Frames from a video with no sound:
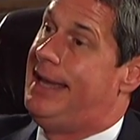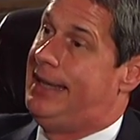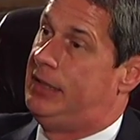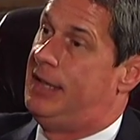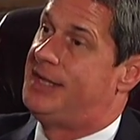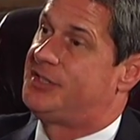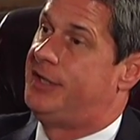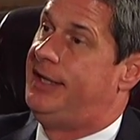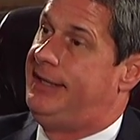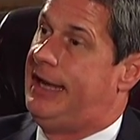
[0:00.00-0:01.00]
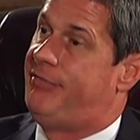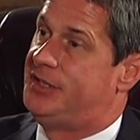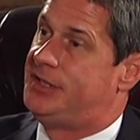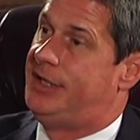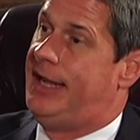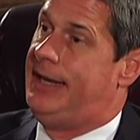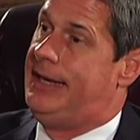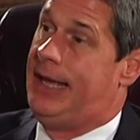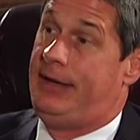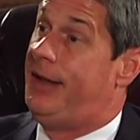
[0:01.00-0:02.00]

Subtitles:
and lessening deficit and debt,